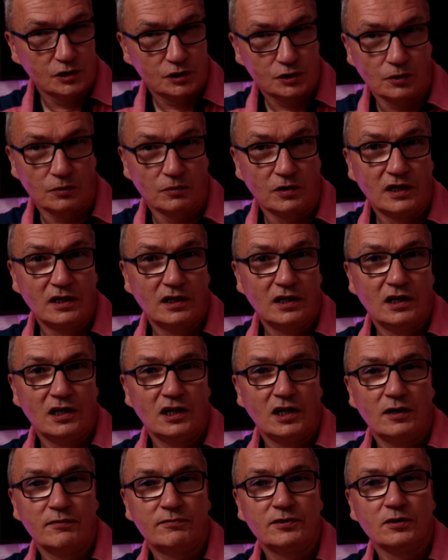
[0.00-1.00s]
So
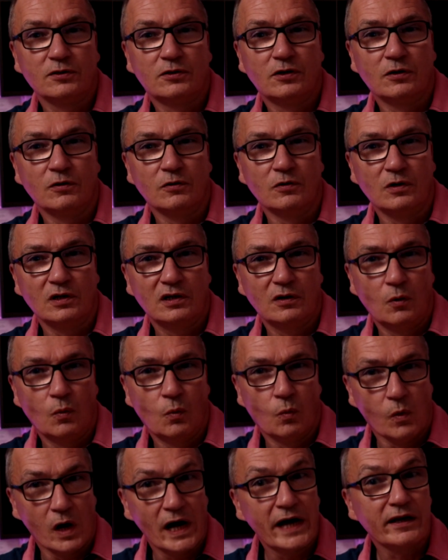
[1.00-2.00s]
if you go
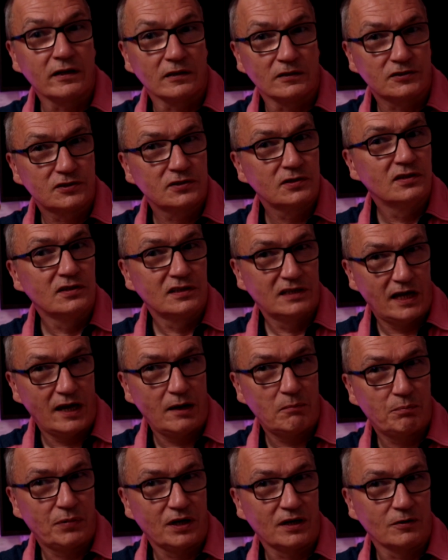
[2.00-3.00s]
wild
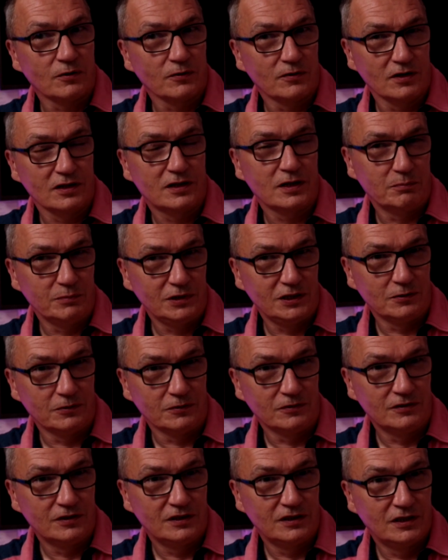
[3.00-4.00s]
camping on the Camino,
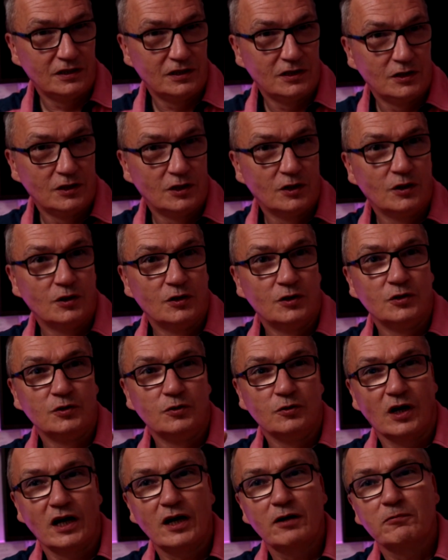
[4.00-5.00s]

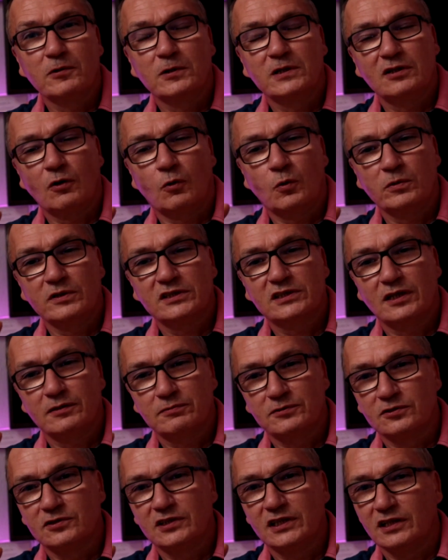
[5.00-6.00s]
you will always
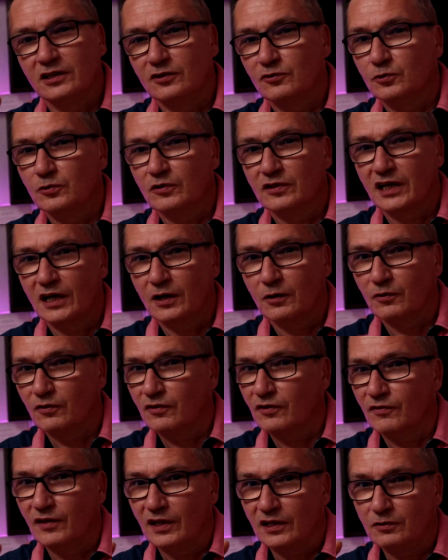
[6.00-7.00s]
have to take into account
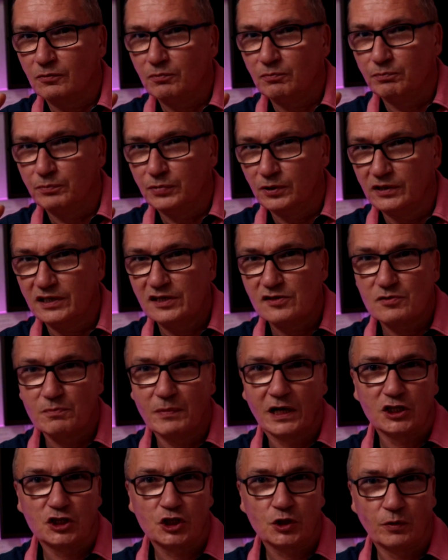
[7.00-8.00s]
that police
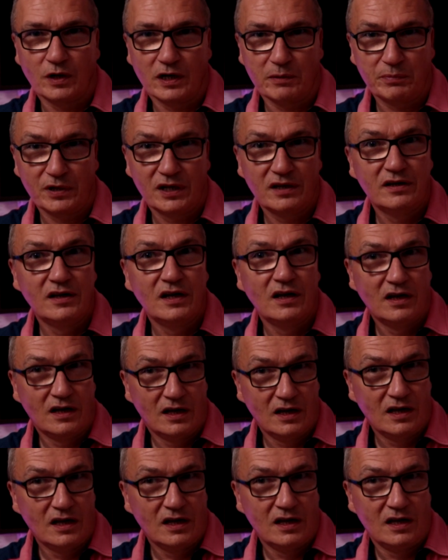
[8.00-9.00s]
might show up
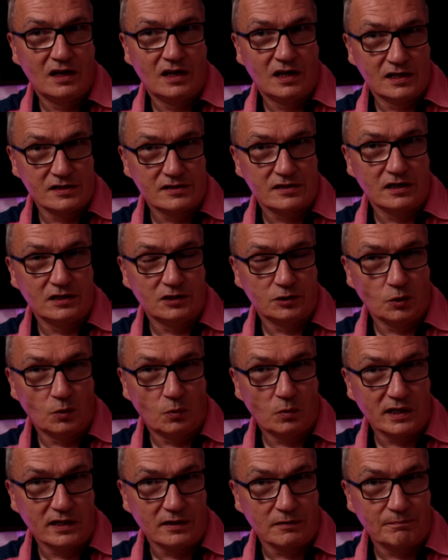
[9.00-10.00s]
and send you
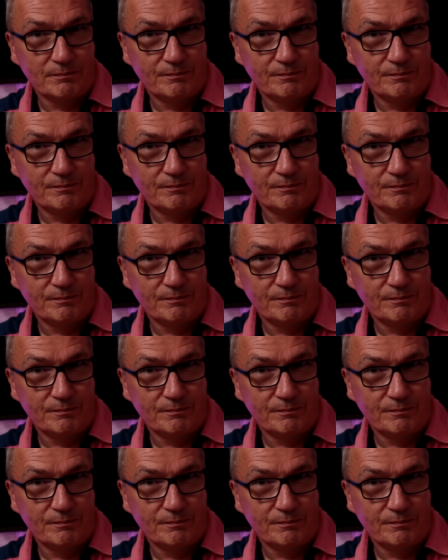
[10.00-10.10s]
away.